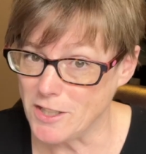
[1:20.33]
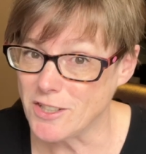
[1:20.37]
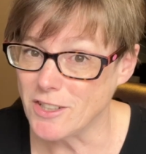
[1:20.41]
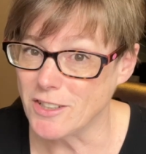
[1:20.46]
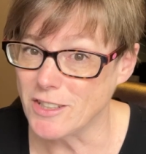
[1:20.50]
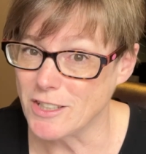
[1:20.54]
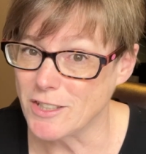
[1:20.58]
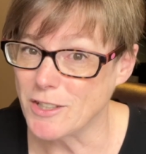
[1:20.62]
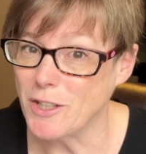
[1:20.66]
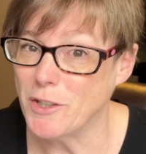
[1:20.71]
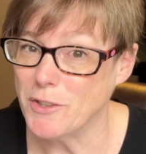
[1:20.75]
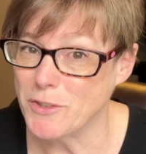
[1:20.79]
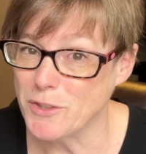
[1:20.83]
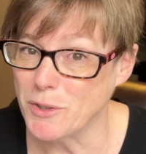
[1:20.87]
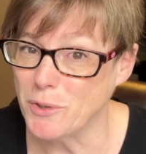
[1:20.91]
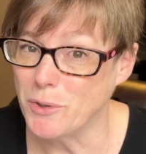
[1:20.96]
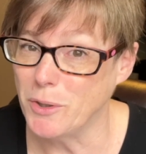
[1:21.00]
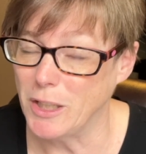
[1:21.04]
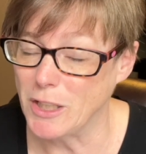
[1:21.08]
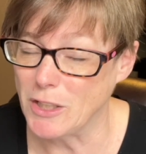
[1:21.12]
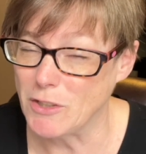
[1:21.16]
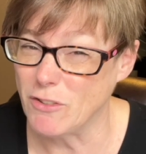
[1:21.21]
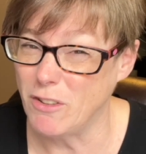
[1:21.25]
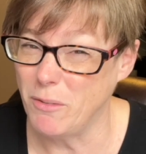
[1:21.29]
is also
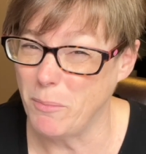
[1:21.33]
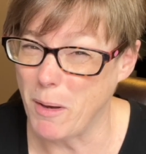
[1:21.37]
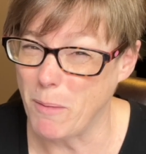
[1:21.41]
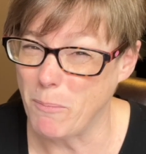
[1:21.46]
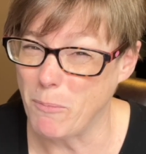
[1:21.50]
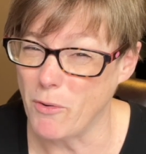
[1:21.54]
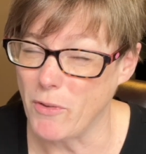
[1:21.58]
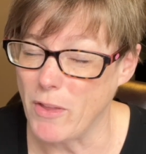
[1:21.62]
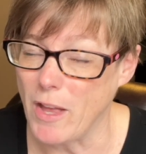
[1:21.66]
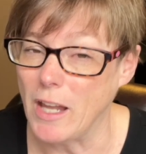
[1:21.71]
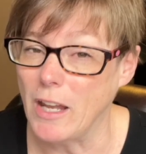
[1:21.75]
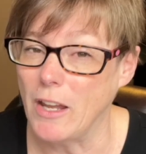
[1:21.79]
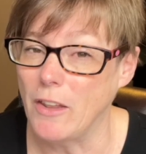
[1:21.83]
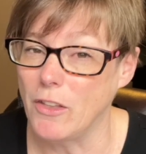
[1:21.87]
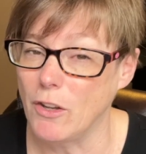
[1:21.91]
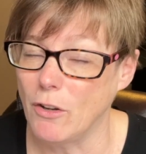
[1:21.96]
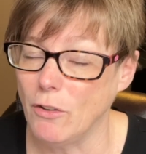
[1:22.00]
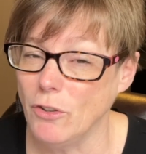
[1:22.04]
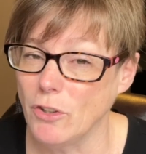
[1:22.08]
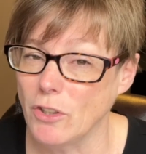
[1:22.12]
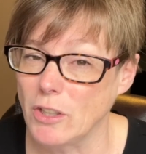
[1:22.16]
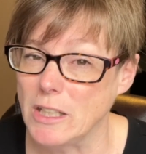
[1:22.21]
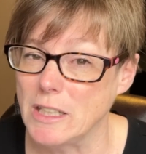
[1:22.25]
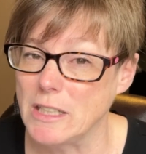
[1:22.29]
going to remember that, and they're
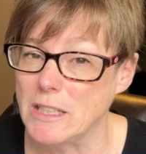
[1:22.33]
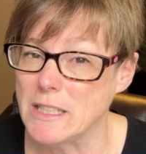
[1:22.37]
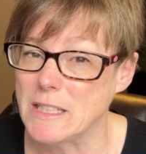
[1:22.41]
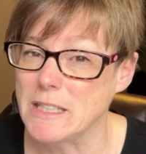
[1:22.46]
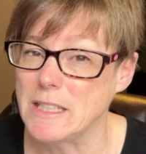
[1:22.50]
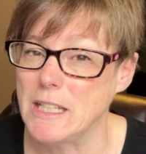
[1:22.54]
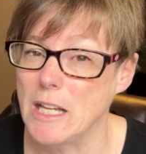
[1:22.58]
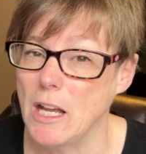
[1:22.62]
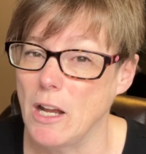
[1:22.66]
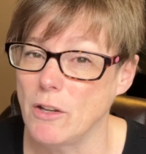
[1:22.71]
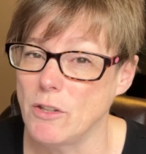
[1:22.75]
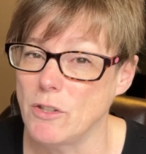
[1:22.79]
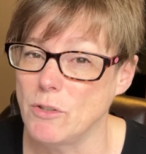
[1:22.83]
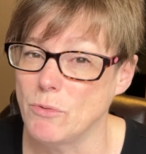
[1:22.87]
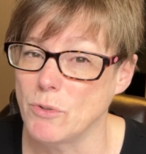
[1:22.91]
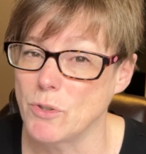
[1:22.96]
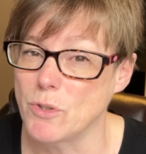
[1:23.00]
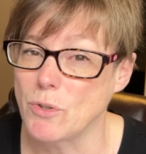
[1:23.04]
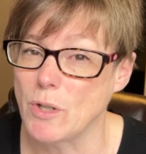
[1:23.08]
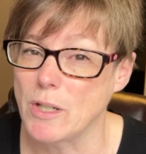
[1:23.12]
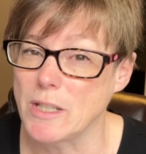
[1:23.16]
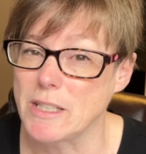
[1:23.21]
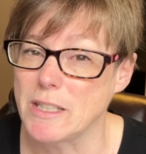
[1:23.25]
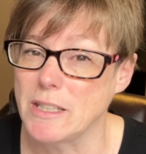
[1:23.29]
looking to see how you
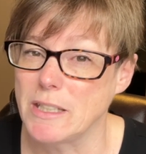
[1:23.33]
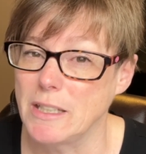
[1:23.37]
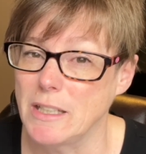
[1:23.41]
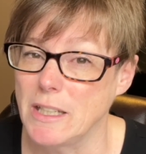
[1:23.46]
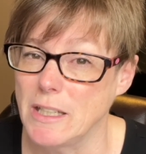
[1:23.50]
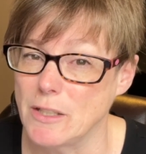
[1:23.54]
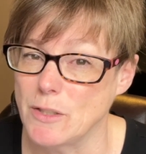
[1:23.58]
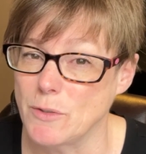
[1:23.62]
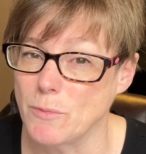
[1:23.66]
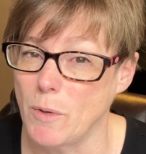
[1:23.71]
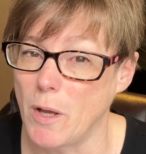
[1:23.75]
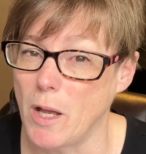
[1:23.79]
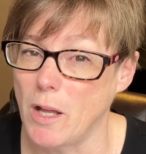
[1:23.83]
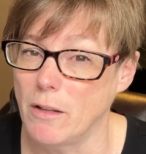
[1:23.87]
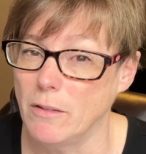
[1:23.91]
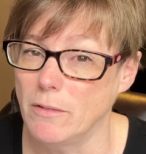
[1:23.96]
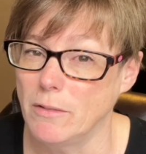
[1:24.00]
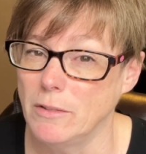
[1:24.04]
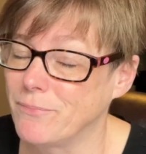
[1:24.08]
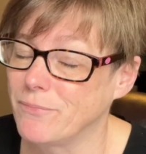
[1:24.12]
address it as well.